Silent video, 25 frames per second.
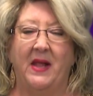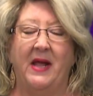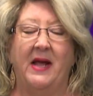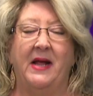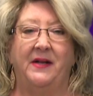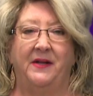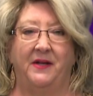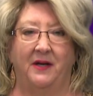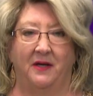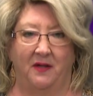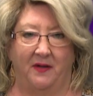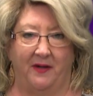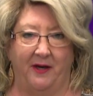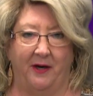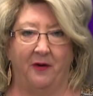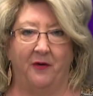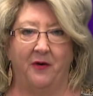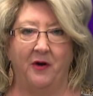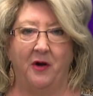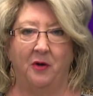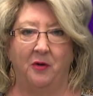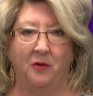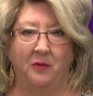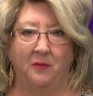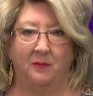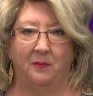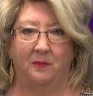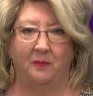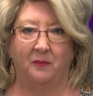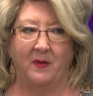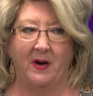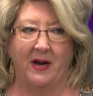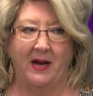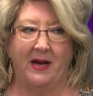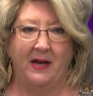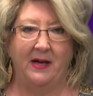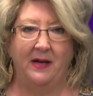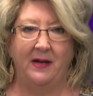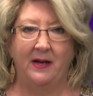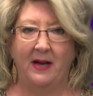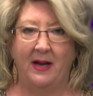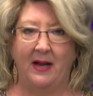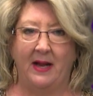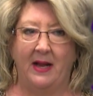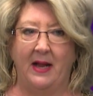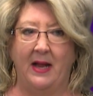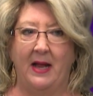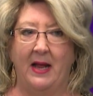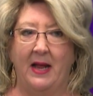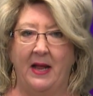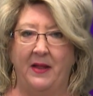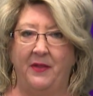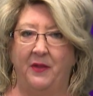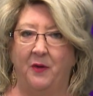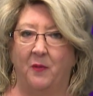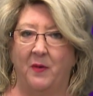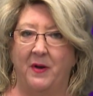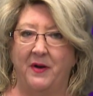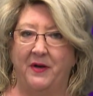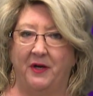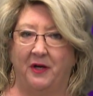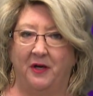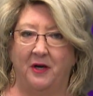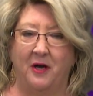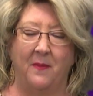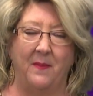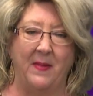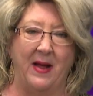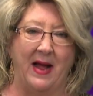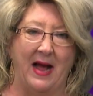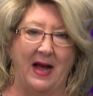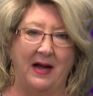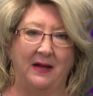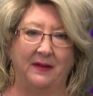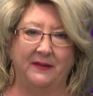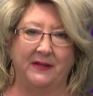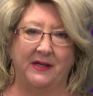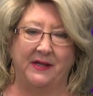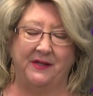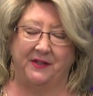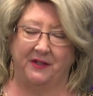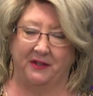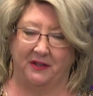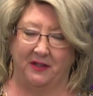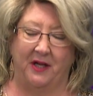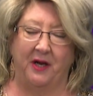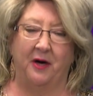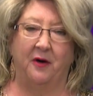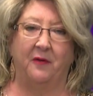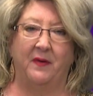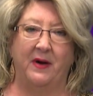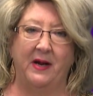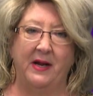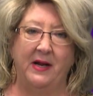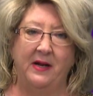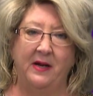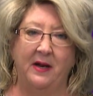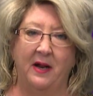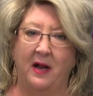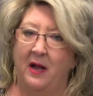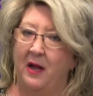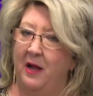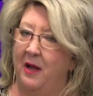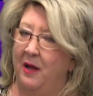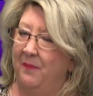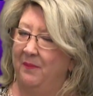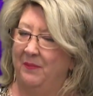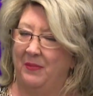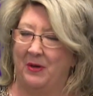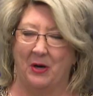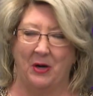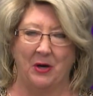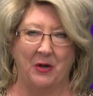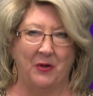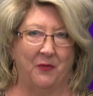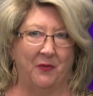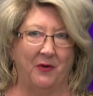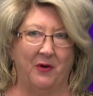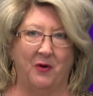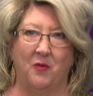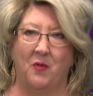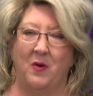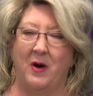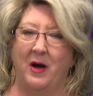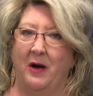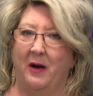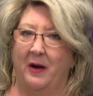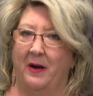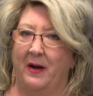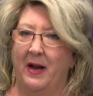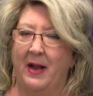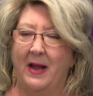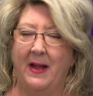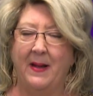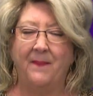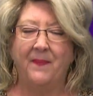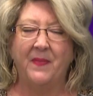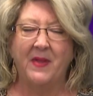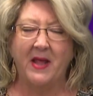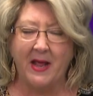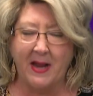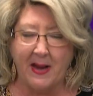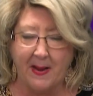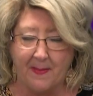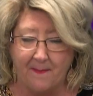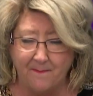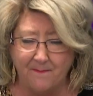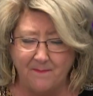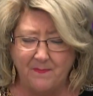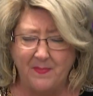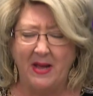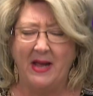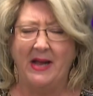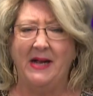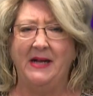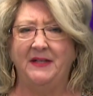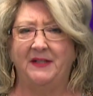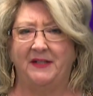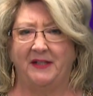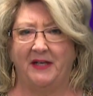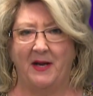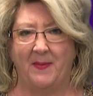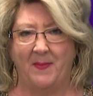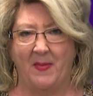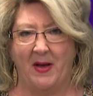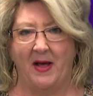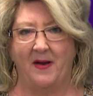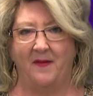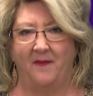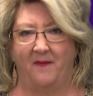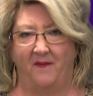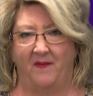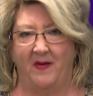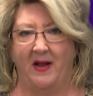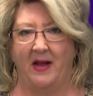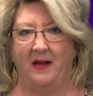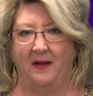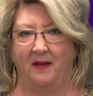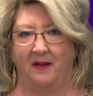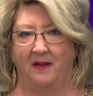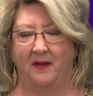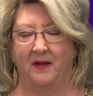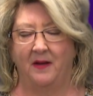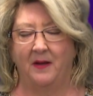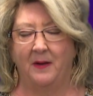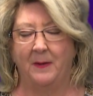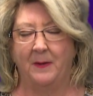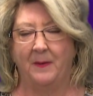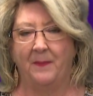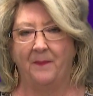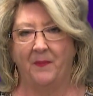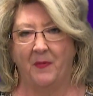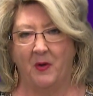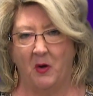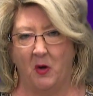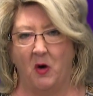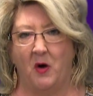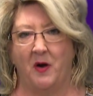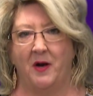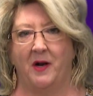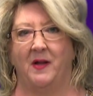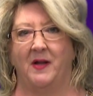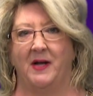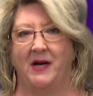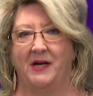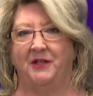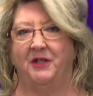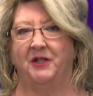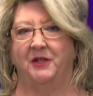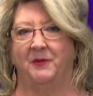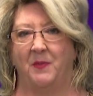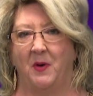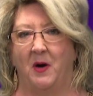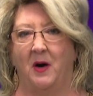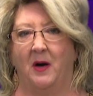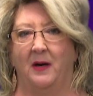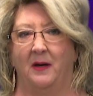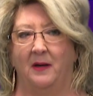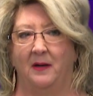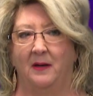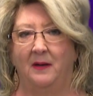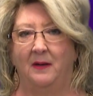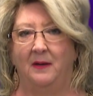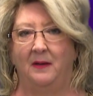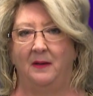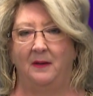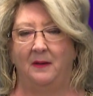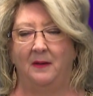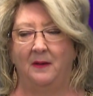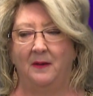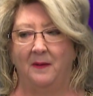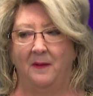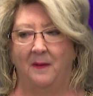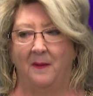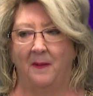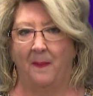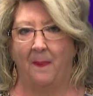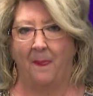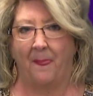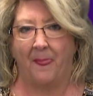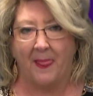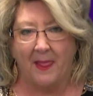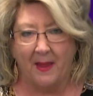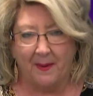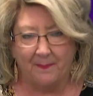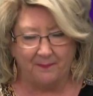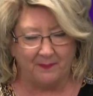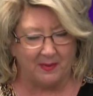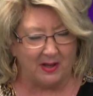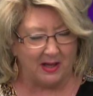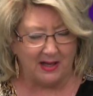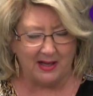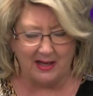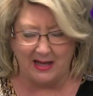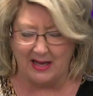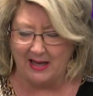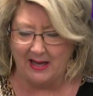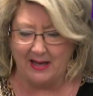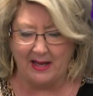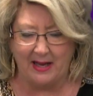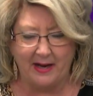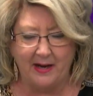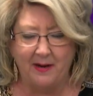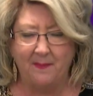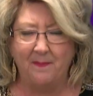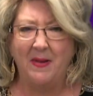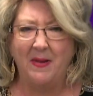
and declare no rain, and the one to come out and declare rain both required an amazing amount of faith on Elijah's part. Uh, uh, an